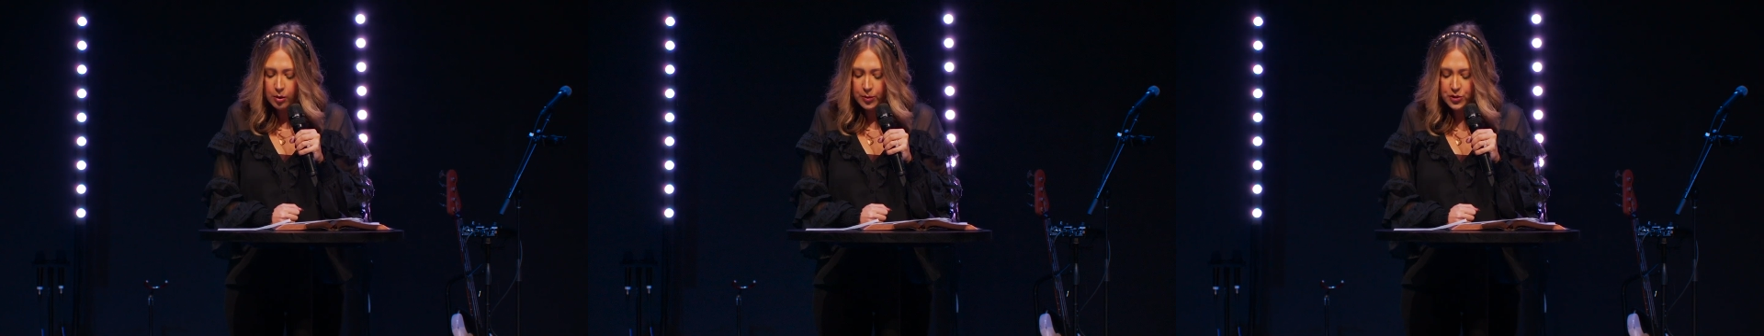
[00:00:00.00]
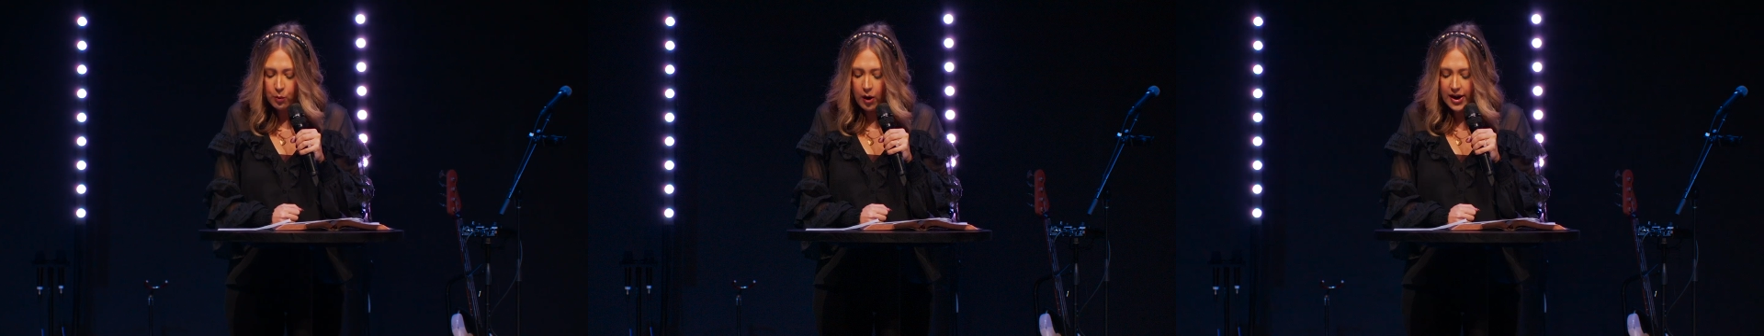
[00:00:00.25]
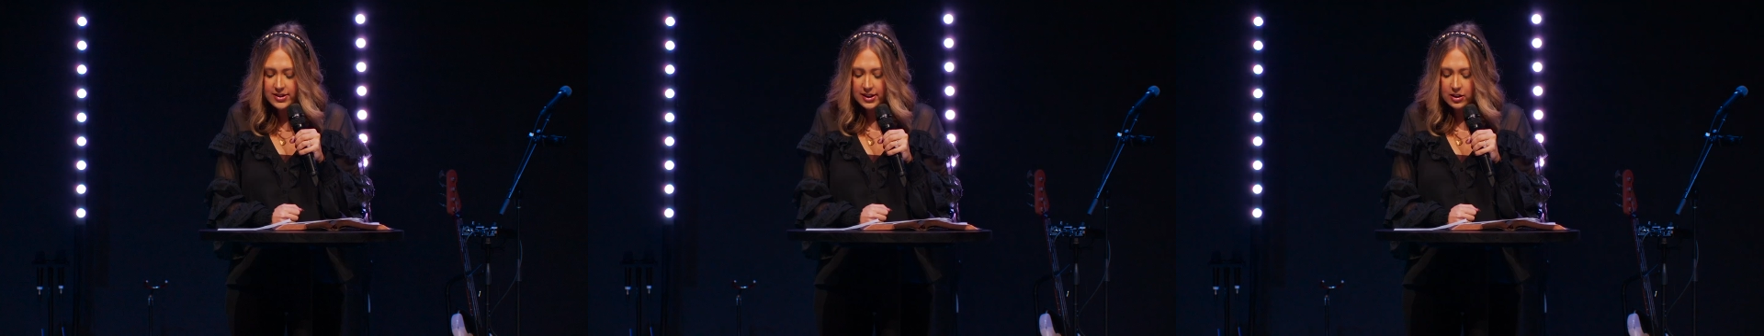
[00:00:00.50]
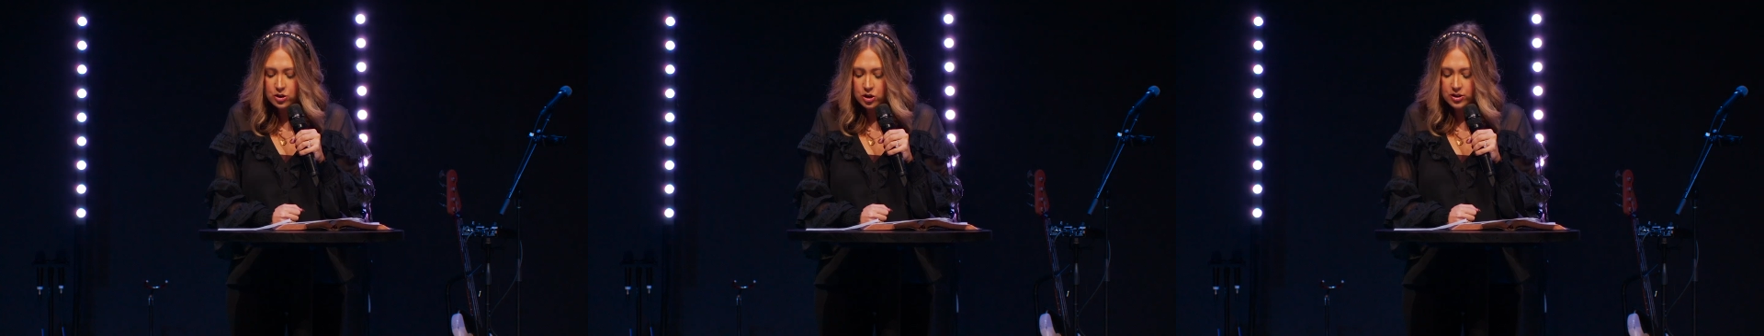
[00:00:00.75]
But the wise
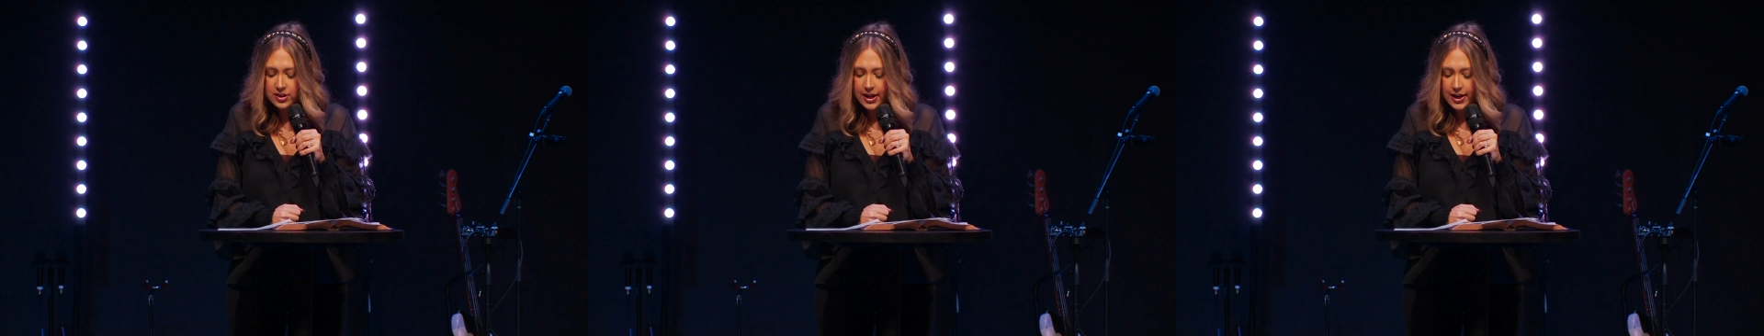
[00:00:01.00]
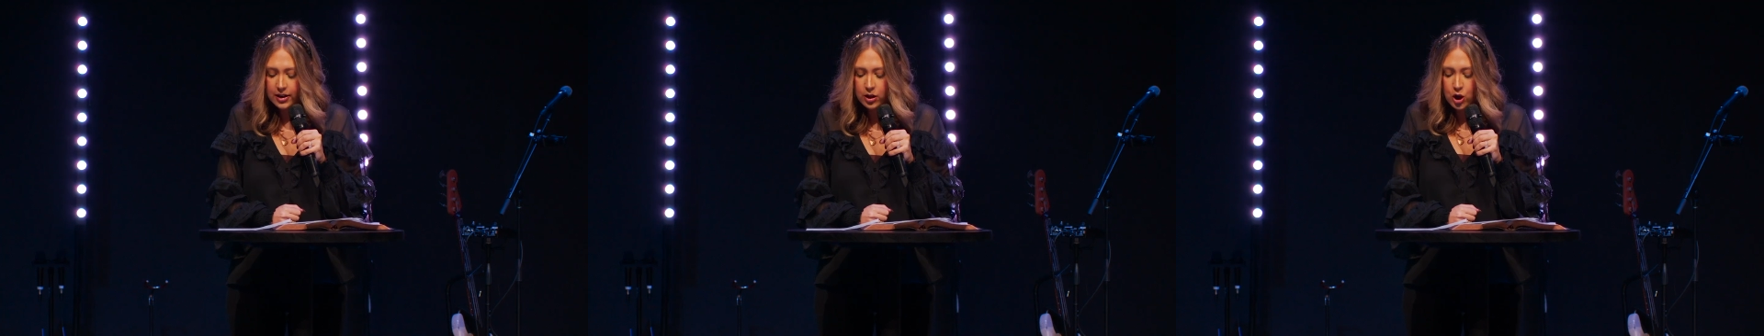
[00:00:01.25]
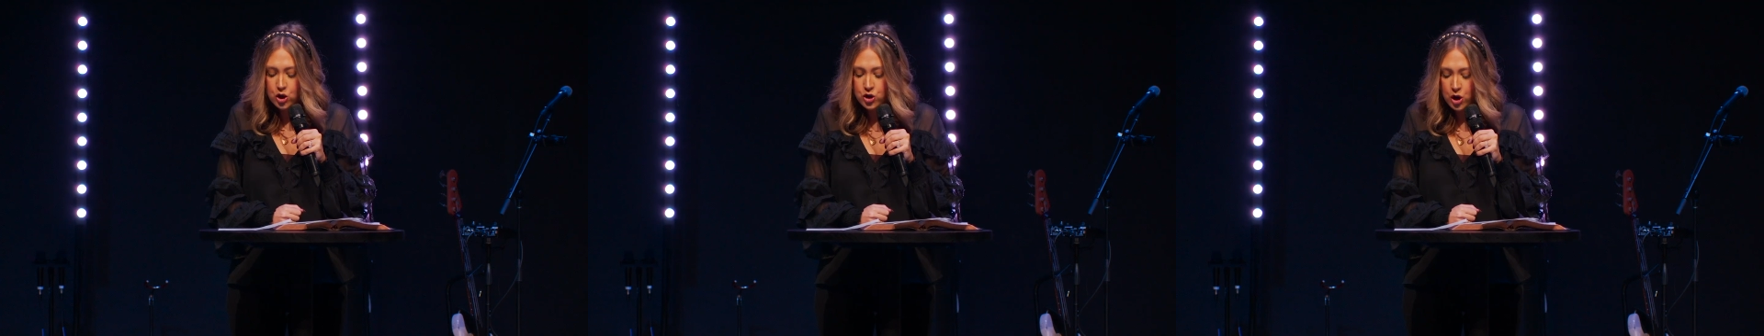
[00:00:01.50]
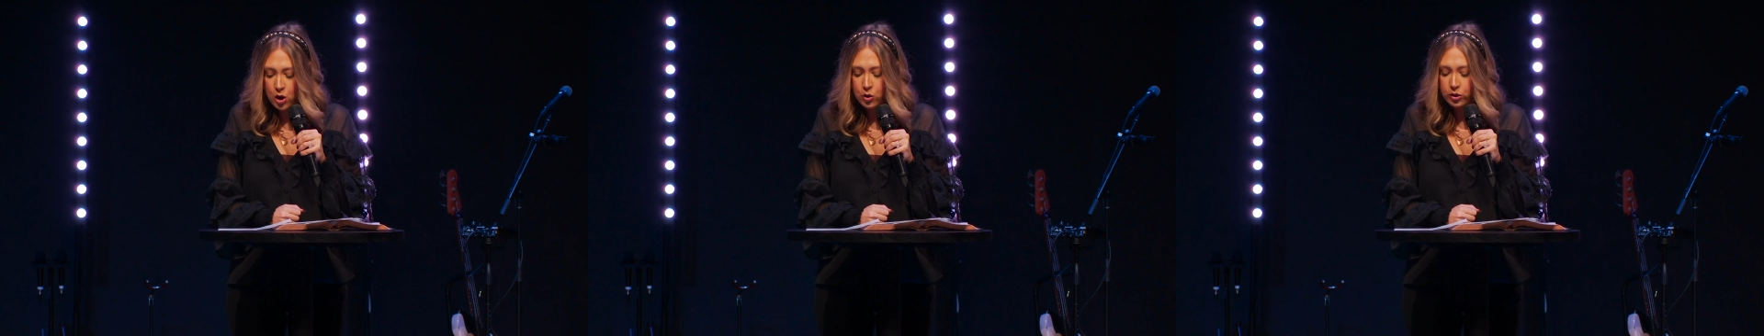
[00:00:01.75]
answered, saying, 'No,